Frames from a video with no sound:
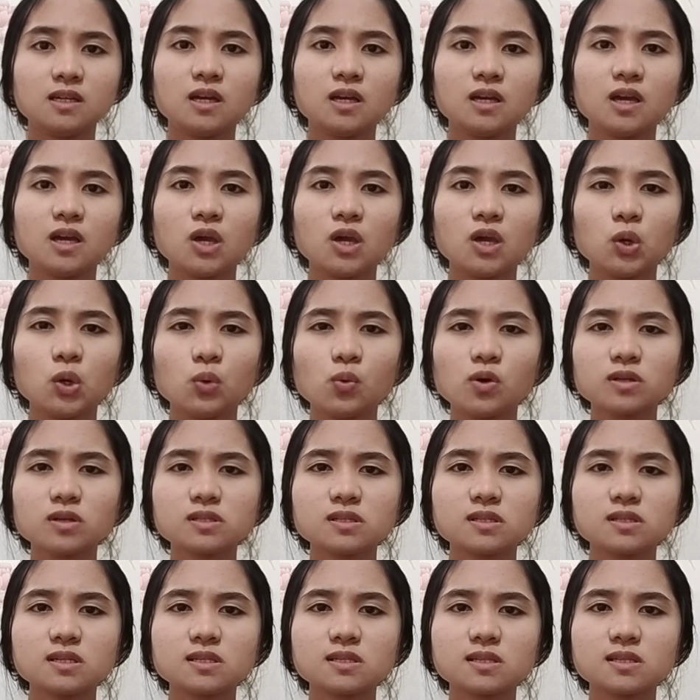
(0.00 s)
He was
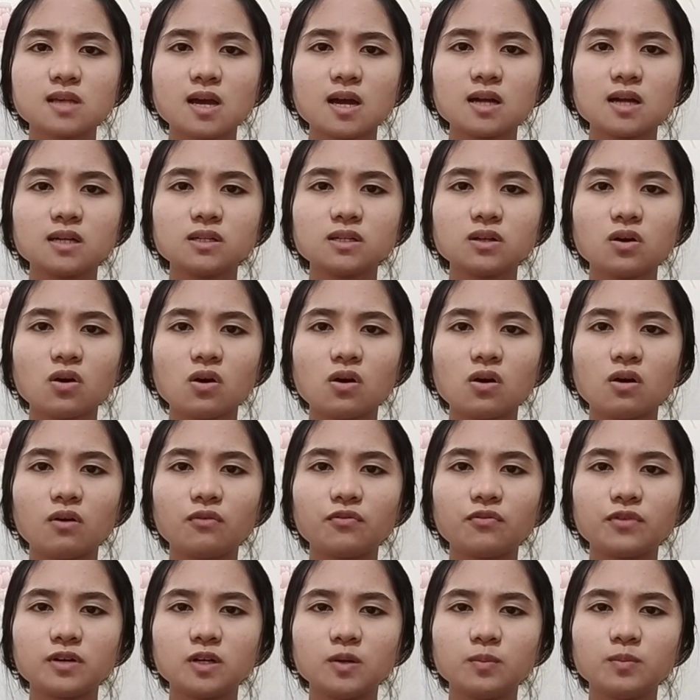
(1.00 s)
the son
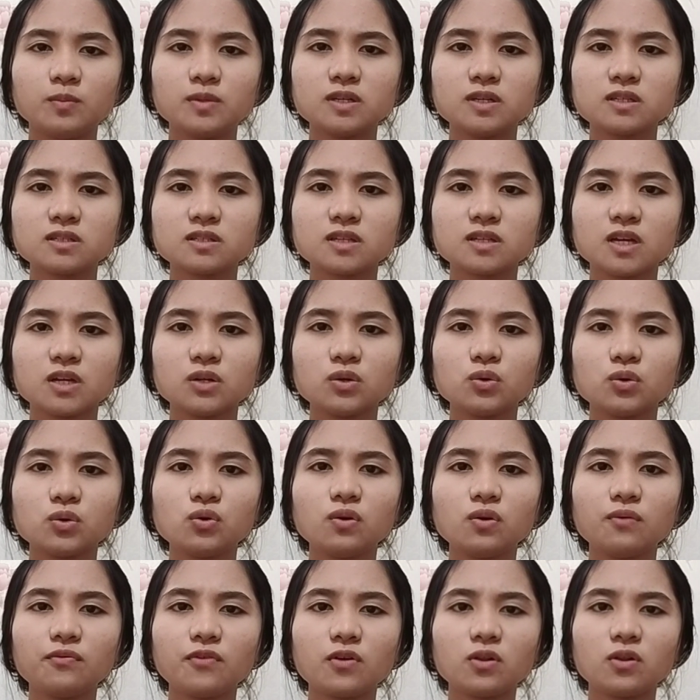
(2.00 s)
of a merchant
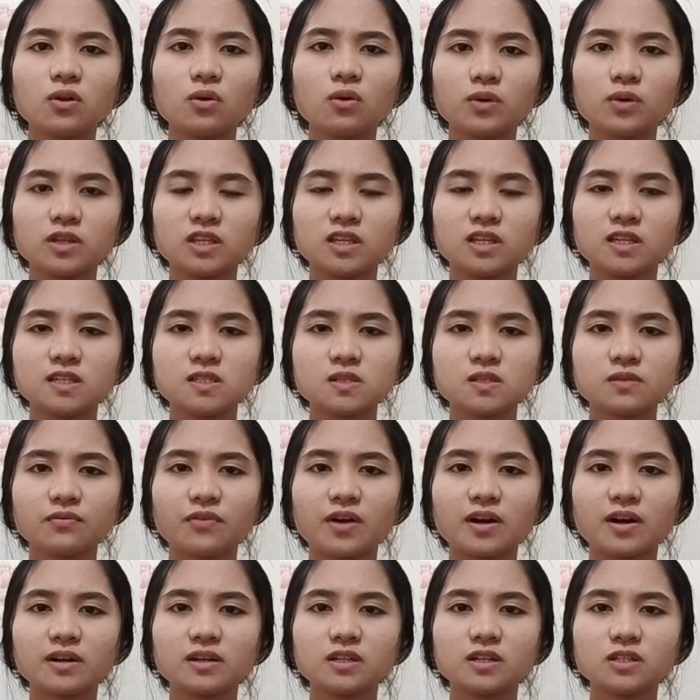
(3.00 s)
who followed his
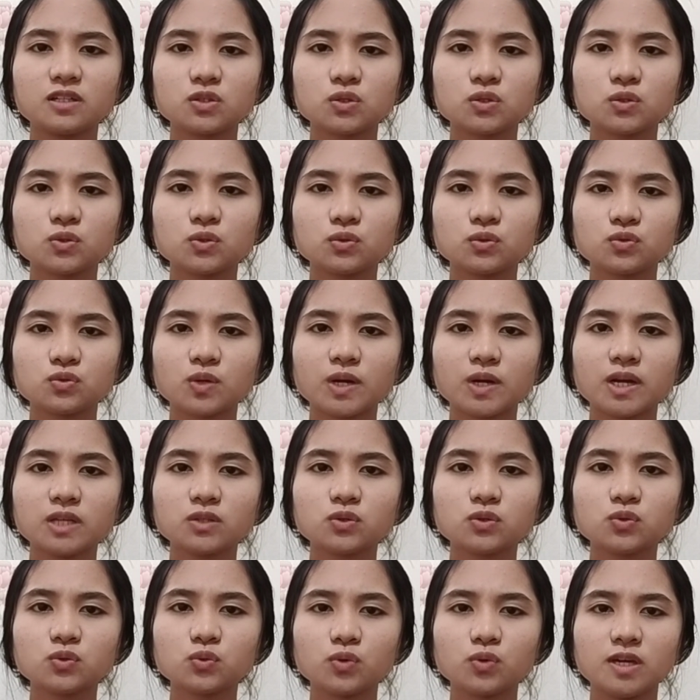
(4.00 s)
father to
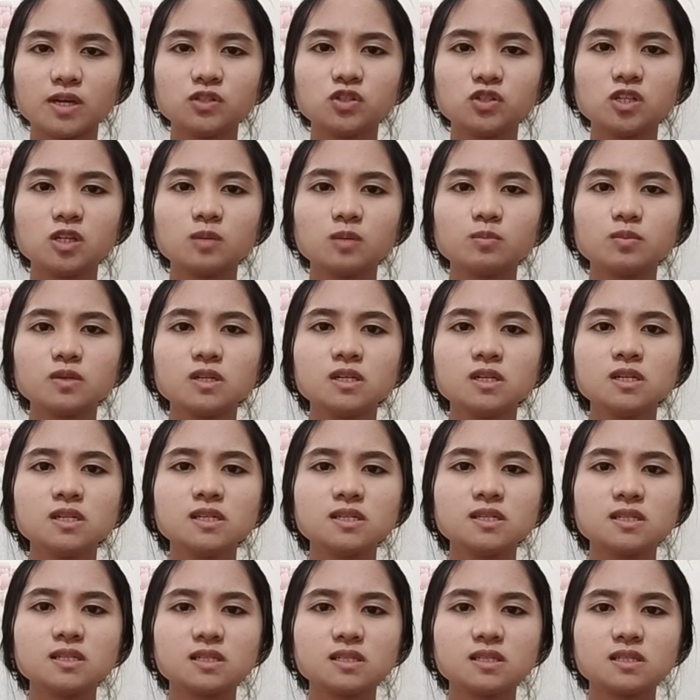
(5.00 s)
trade to Egypt,
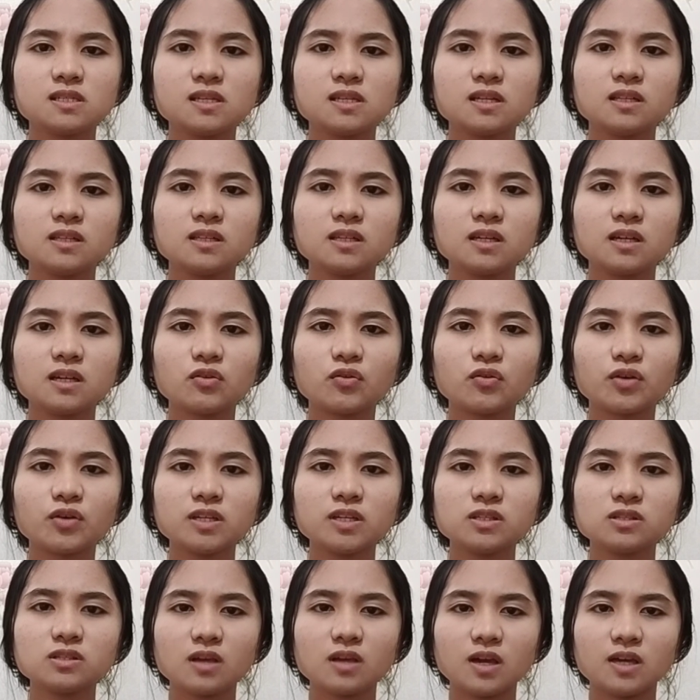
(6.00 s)
Sicily,
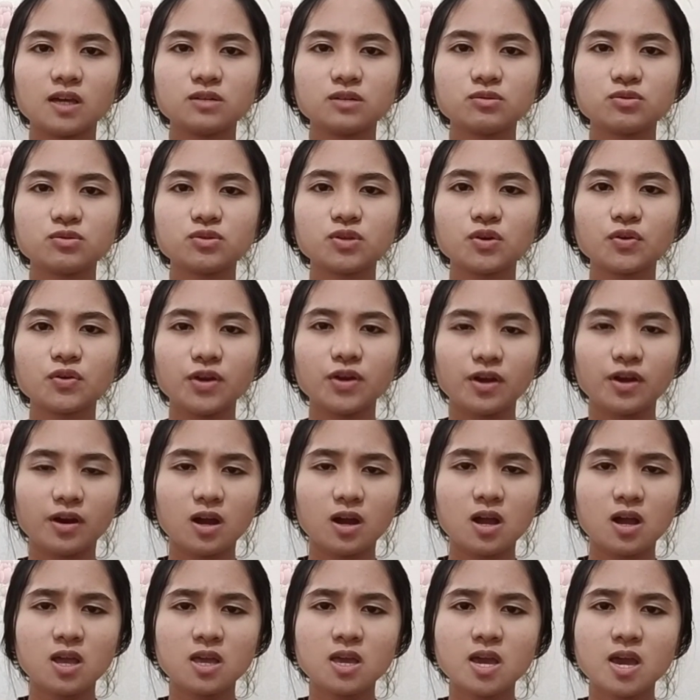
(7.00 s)
Greece, and
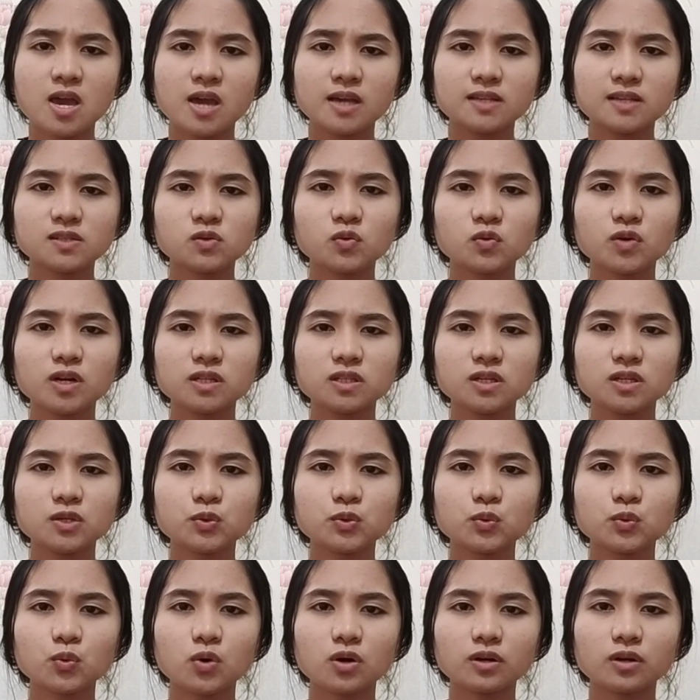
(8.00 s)
Syria. His
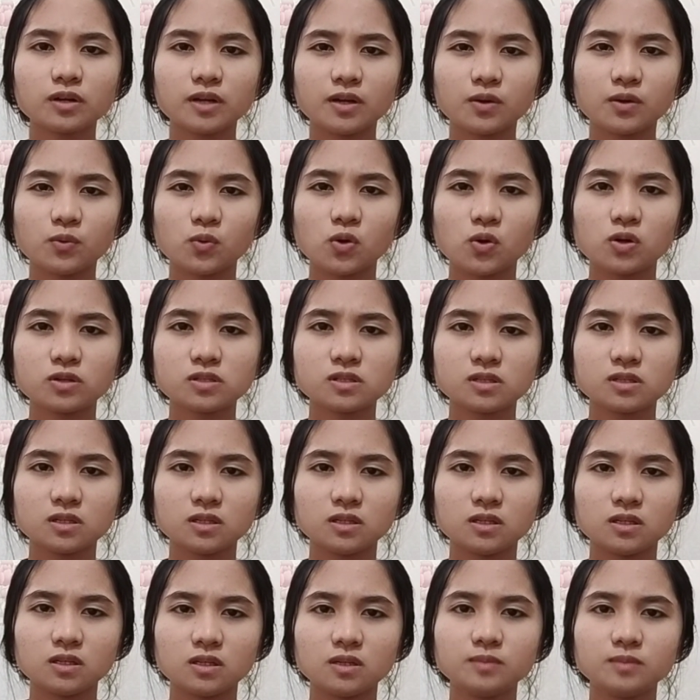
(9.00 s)
greatest work was
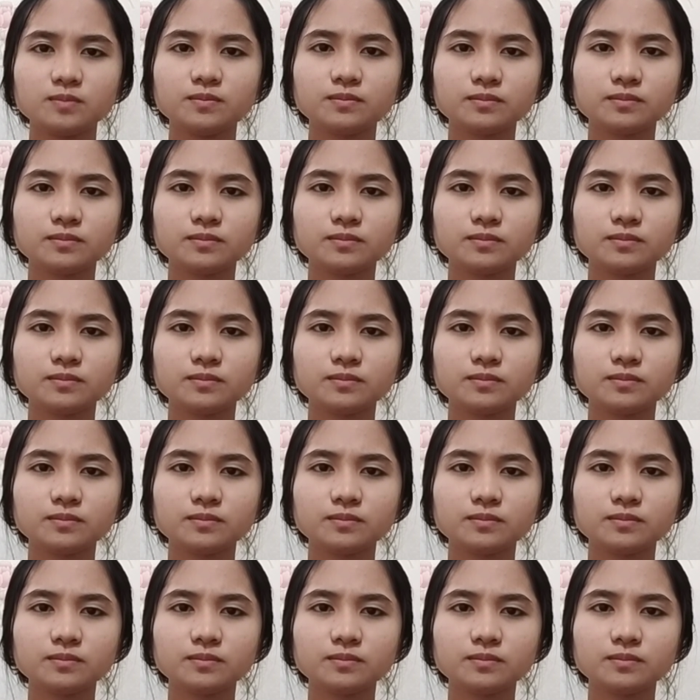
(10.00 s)
a